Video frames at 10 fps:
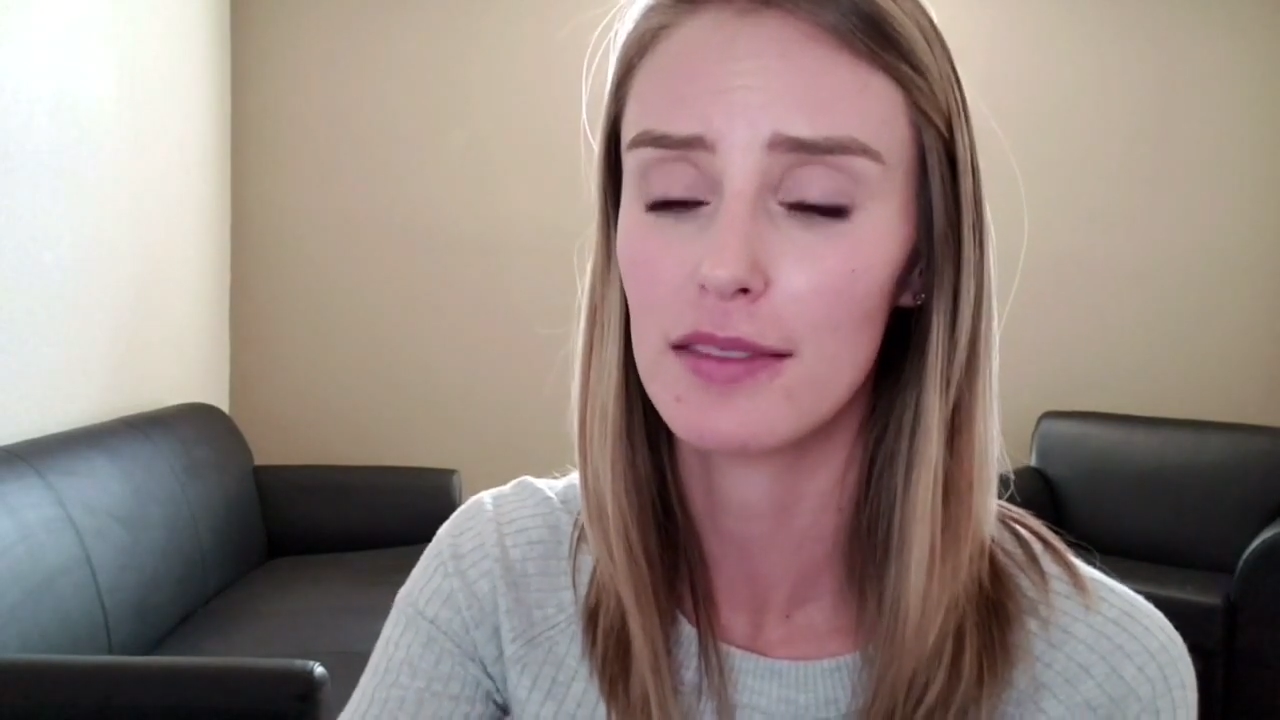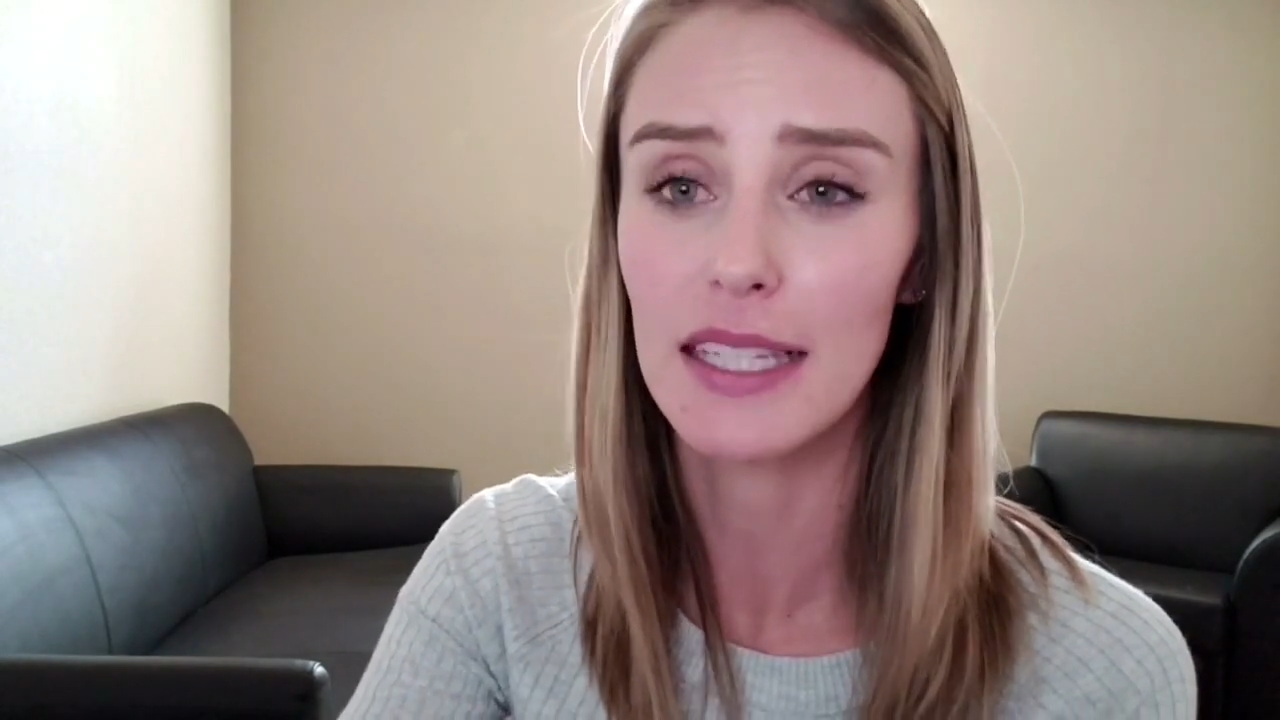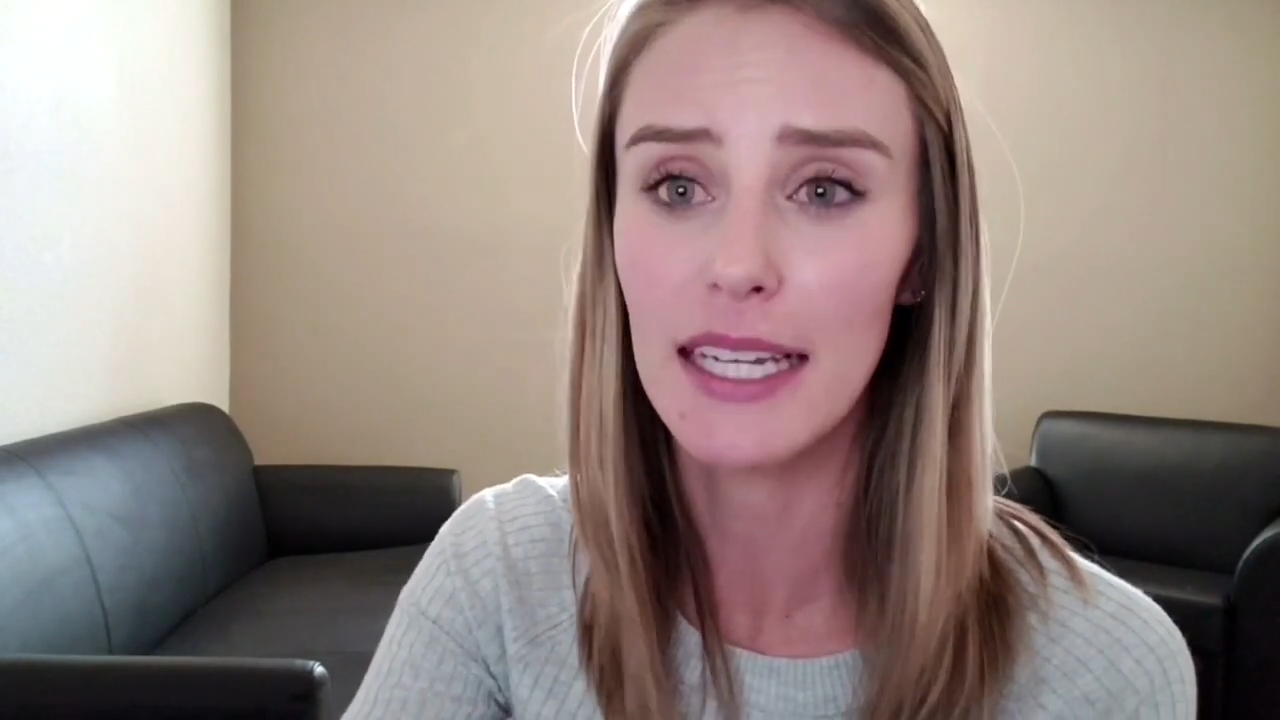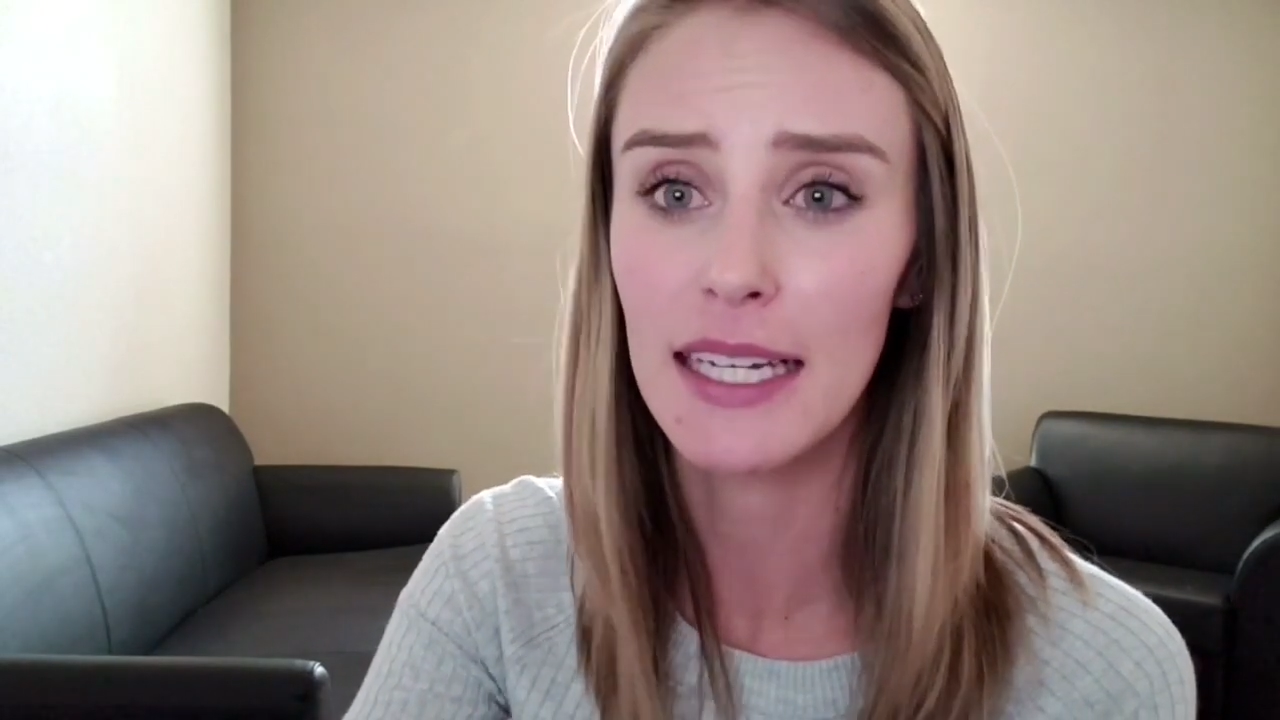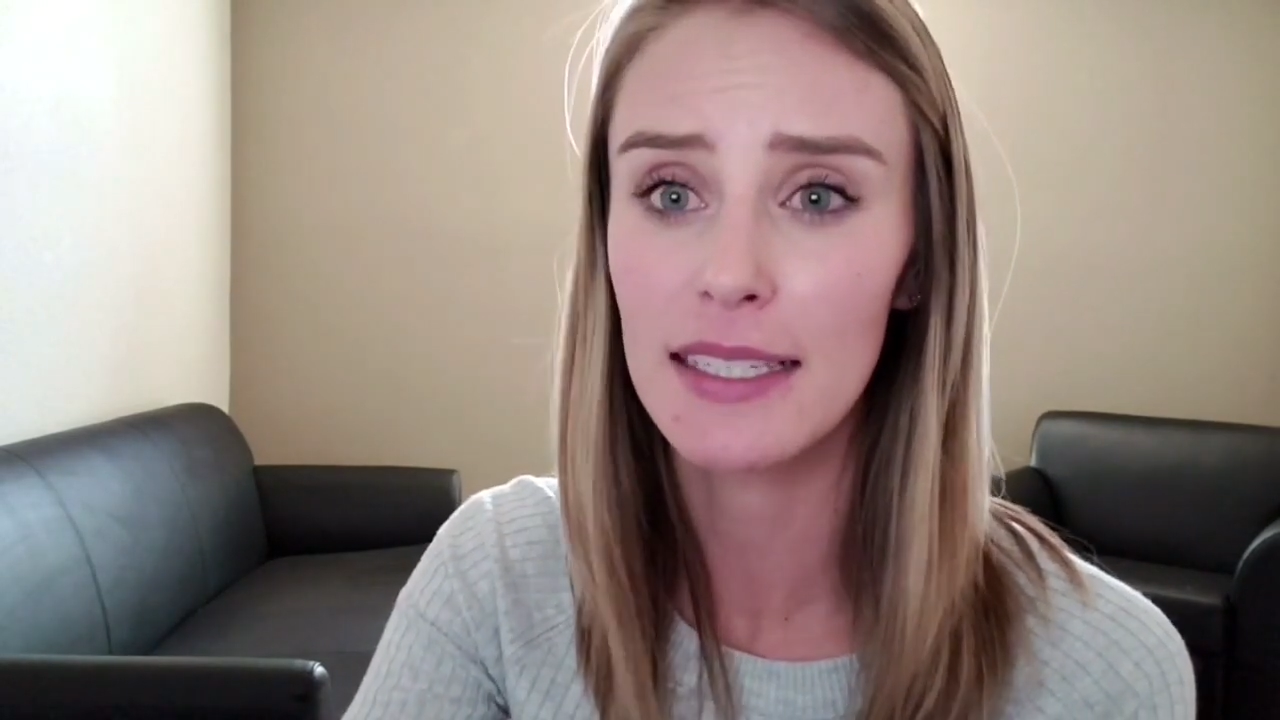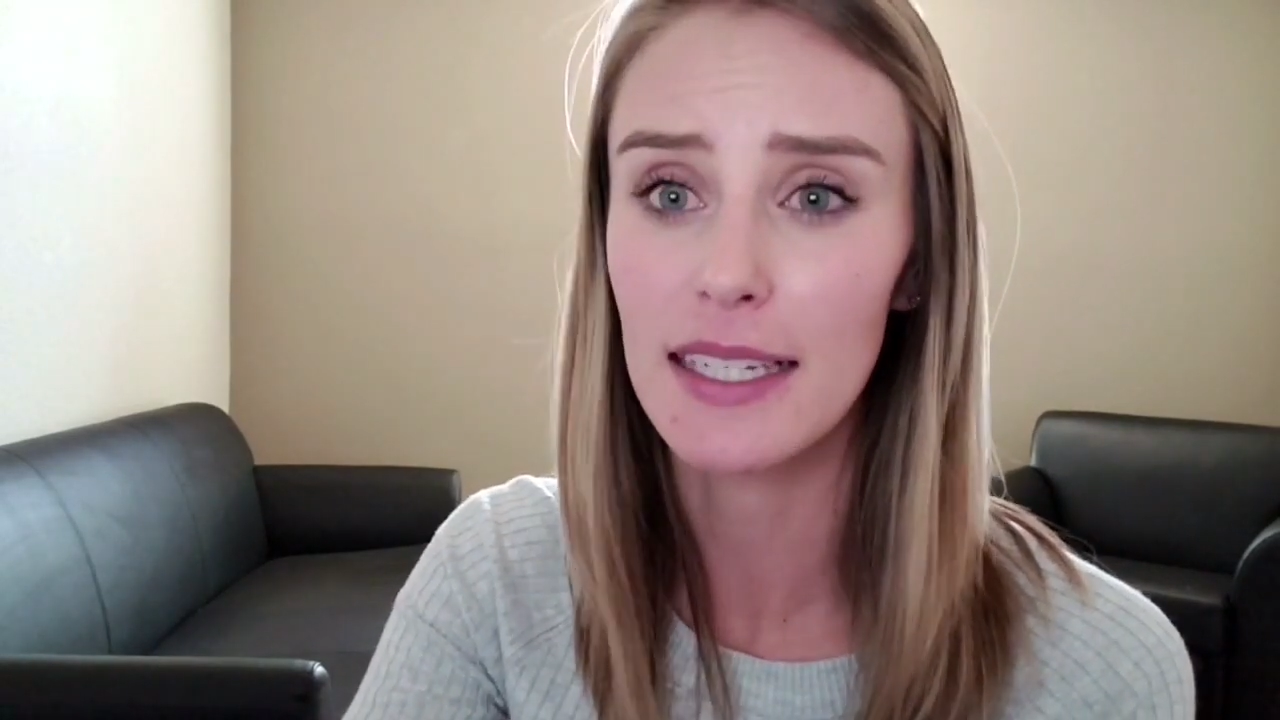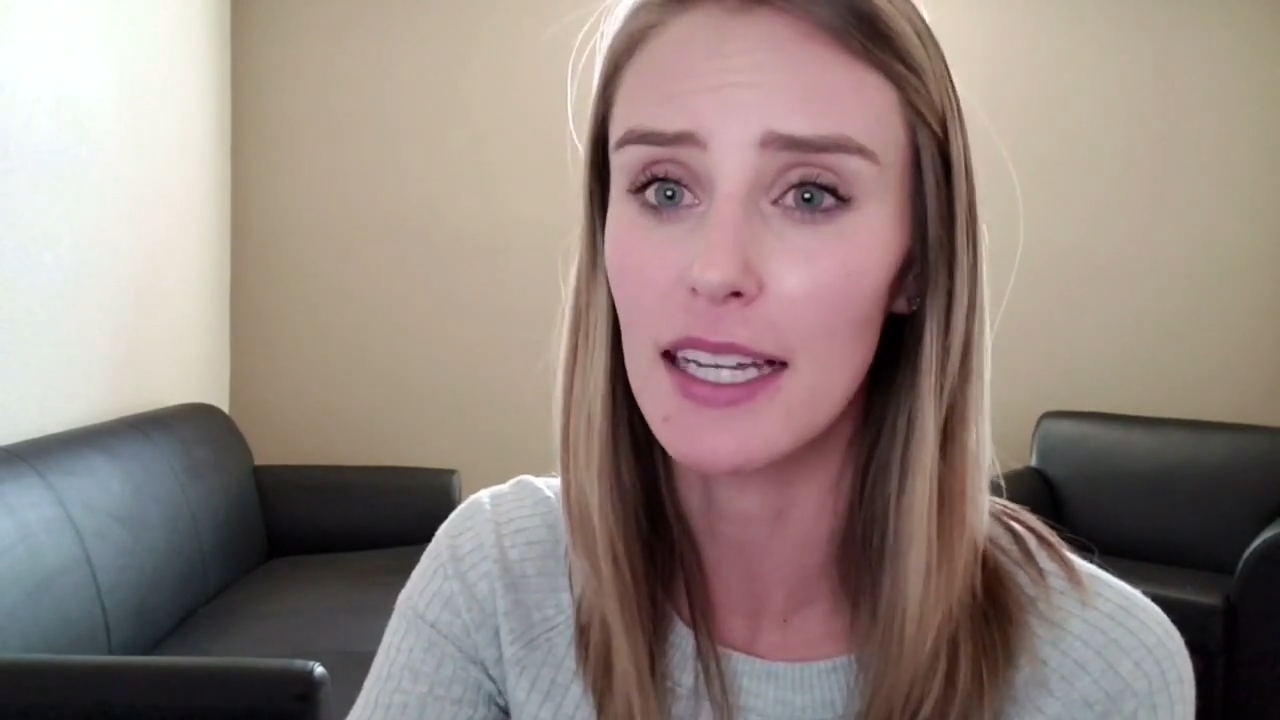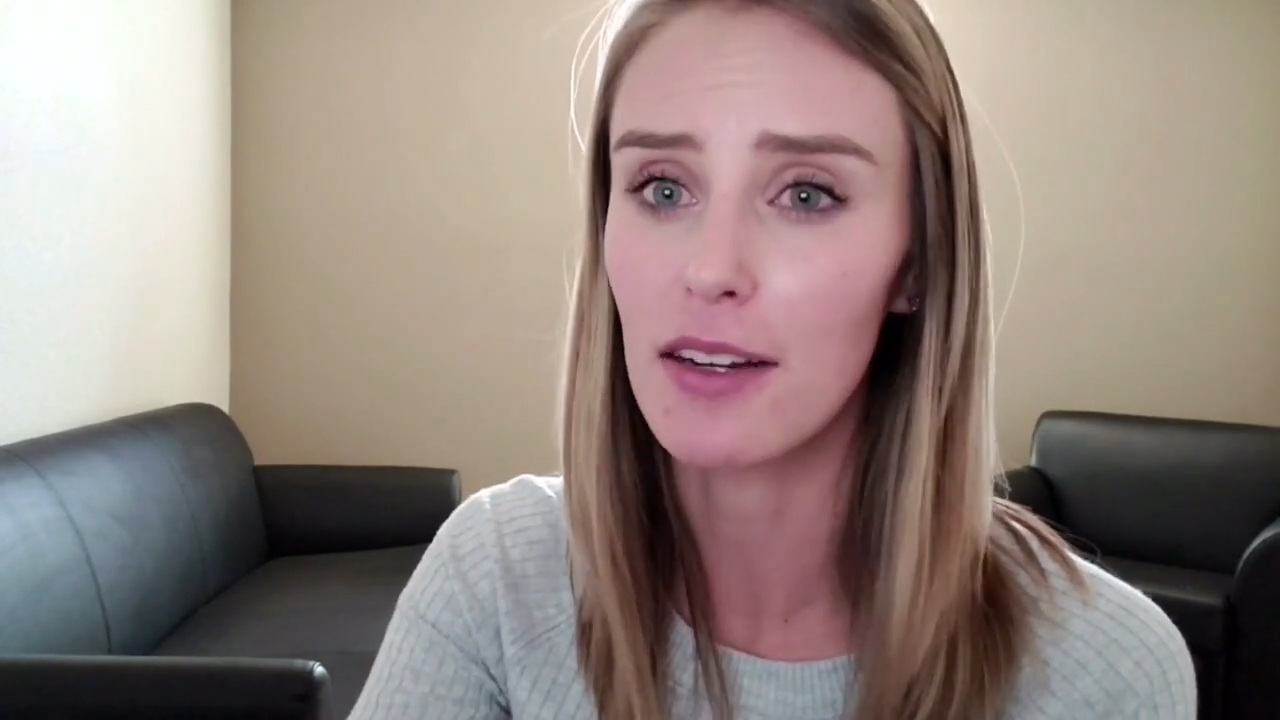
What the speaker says: land